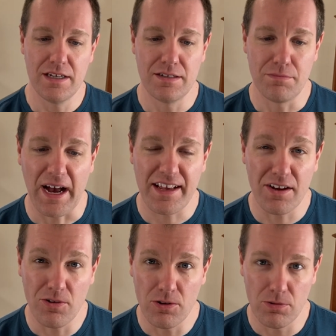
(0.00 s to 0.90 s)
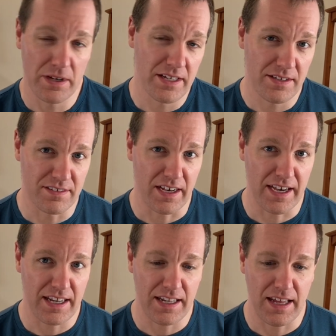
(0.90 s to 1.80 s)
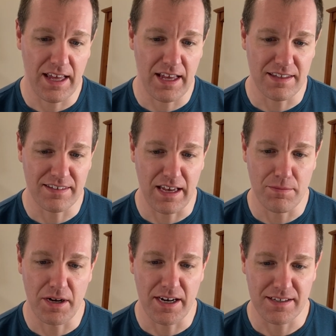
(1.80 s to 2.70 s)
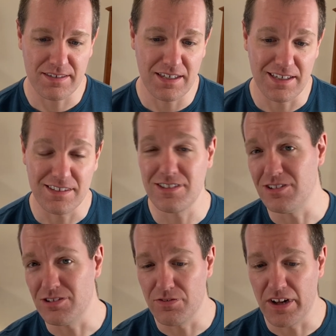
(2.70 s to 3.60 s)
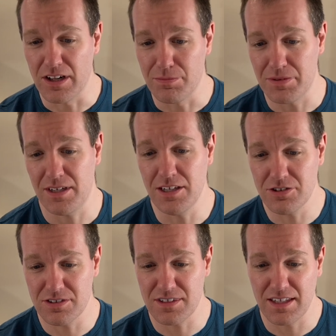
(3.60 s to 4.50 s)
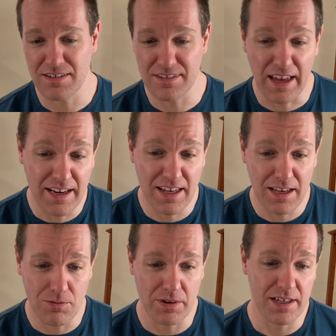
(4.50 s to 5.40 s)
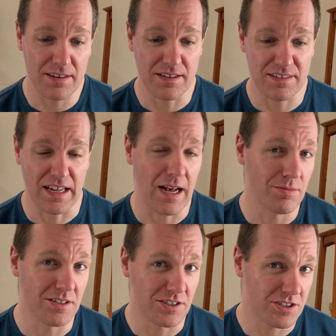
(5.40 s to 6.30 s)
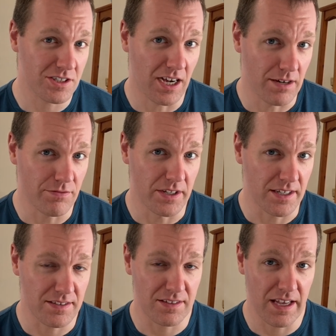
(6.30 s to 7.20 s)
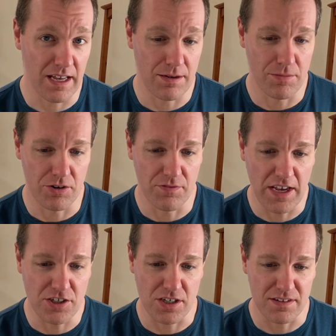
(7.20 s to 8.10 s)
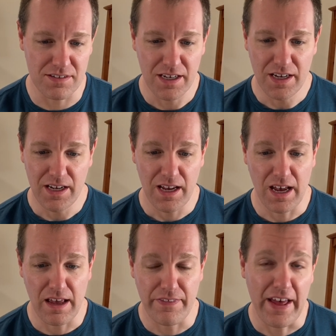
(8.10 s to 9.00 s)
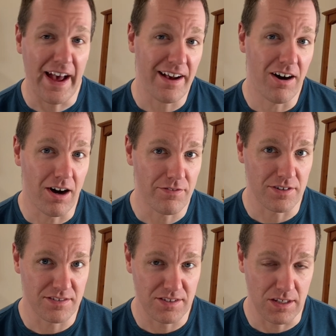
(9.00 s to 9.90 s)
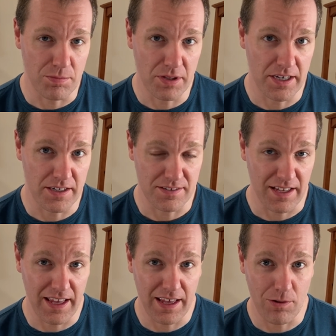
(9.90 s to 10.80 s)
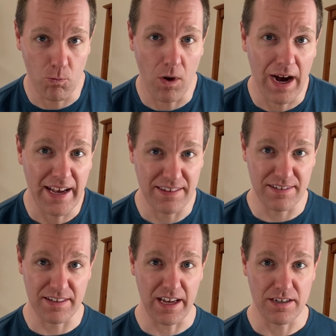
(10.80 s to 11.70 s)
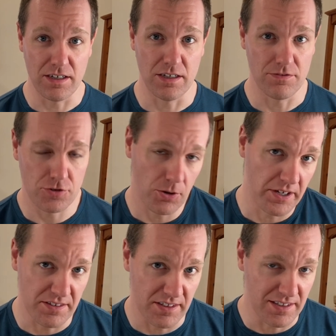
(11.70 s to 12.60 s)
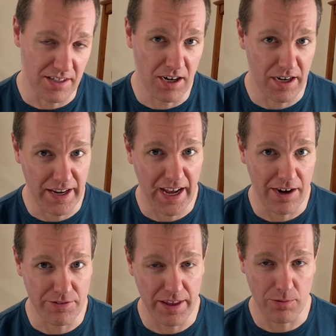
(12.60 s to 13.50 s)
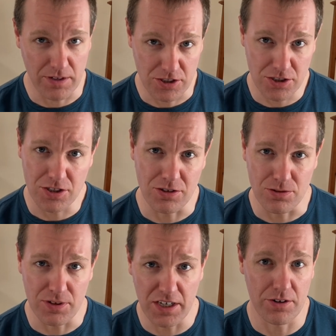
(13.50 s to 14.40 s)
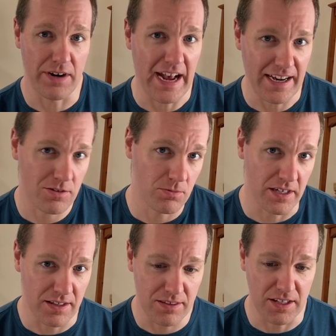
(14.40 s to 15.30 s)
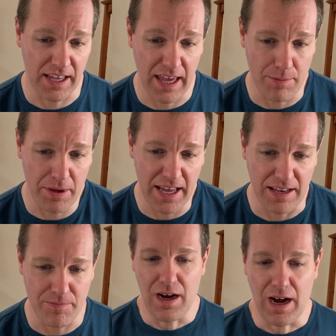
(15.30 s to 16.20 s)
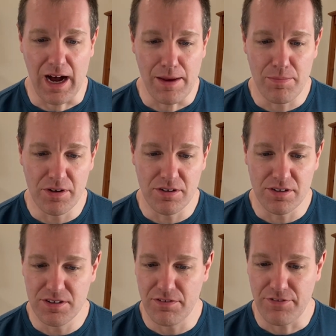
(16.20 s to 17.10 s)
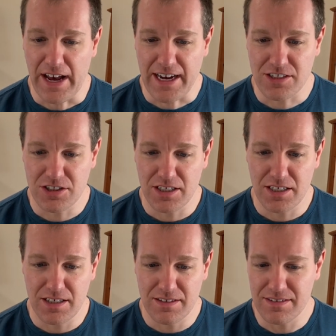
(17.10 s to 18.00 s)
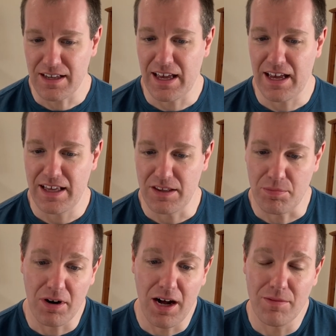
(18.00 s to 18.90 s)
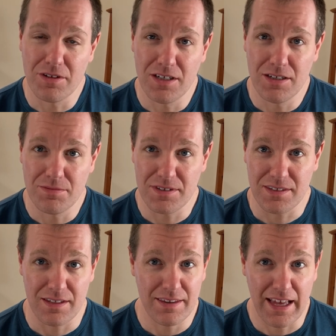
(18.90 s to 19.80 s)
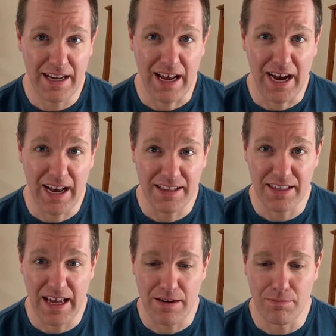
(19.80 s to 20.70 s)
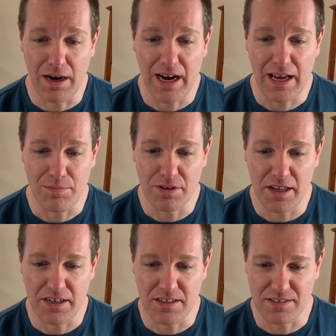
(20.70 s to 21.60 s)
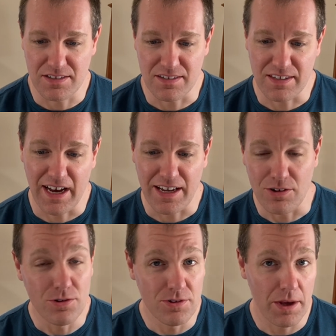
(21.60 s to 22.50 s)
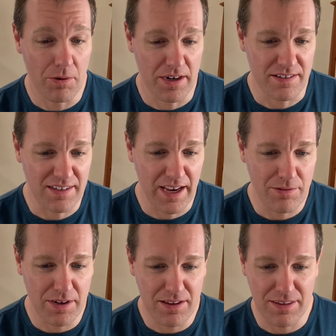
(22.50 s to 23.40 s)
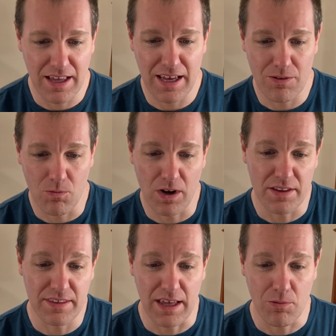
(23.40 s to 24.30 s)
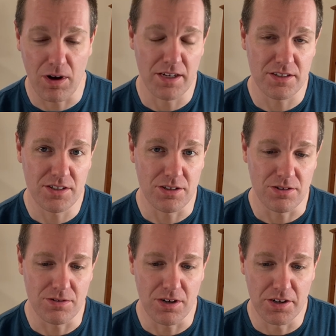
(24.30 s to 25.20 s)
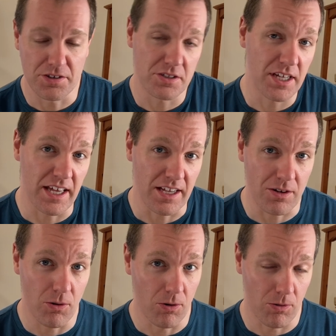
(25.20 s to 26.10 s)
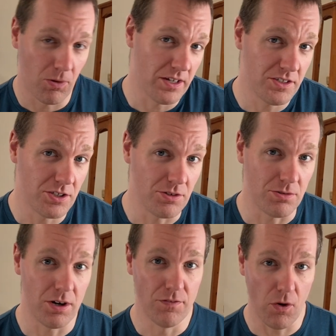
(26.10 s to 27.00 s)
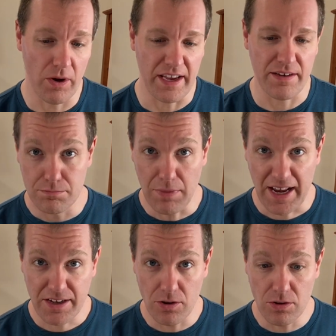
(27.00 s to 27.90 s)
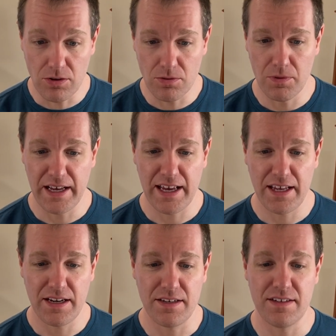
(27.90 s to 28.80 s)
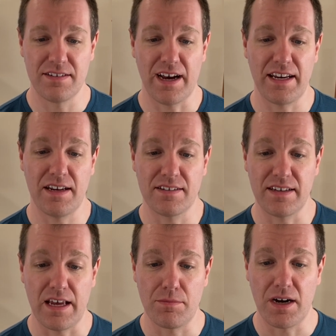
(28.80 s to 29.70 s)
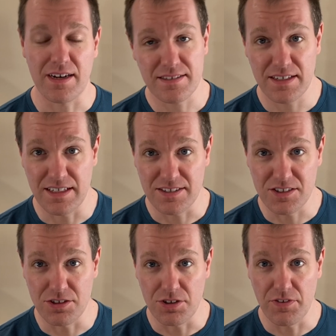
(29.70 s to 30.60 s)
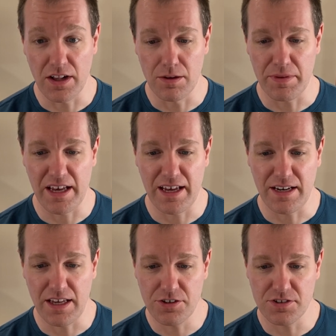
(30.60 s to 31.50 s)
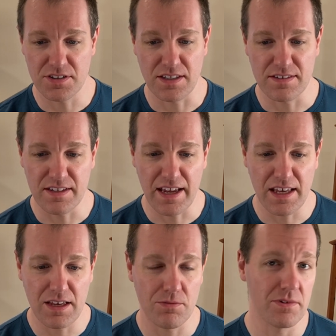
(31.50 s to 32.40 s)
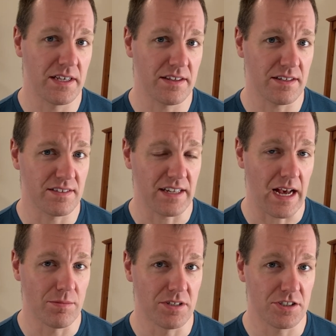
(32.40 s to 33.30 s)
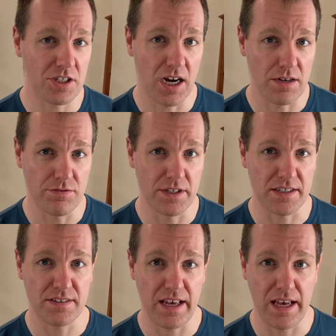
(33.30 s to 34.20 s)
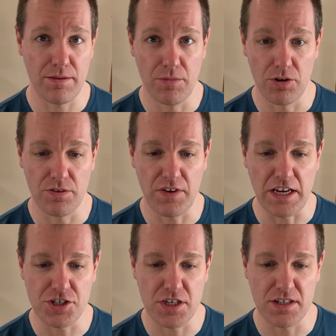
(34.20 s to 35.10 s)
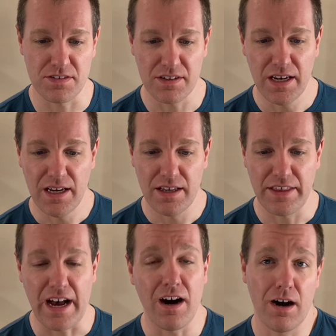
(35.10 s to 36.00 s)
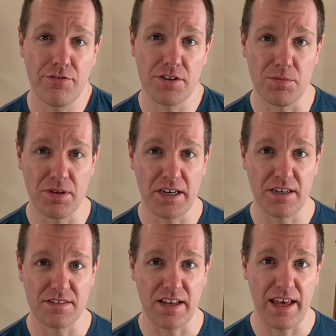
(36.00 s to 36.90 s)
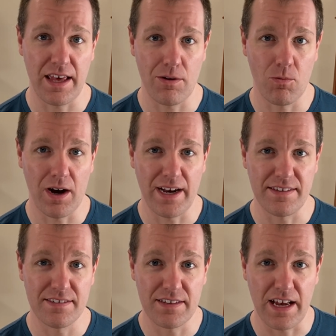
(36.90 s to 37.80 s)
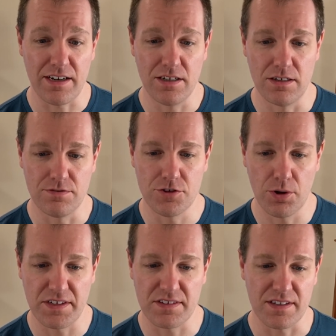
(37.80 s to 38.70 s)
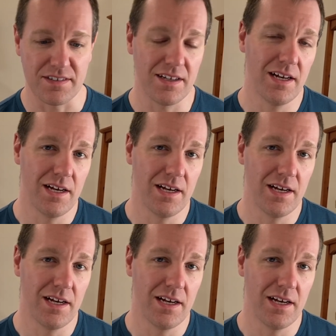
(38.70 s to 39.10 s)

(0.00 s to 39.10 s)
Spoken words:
My goal when designing a sandbox is to develop interesting setting with established conflicts and motivations. And that offers the players a wide set of choices on how they wish to interact with the campaign. I build the factions and the problems, then I let my players decide who they want to side with and what they want to undertake or what to avoid. My goal when designing a sandbox is to develop an interesting setting with established conflicts and motivations that offer the players a wide set of choices.